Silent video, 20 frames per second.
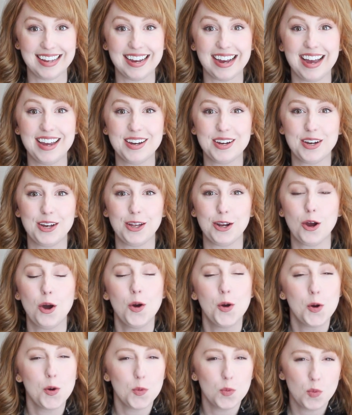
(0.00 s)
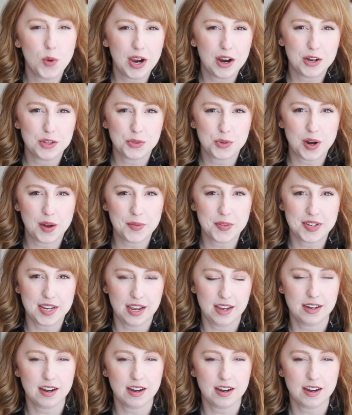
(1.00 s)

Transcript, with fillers: Like I could wear it throughout the day,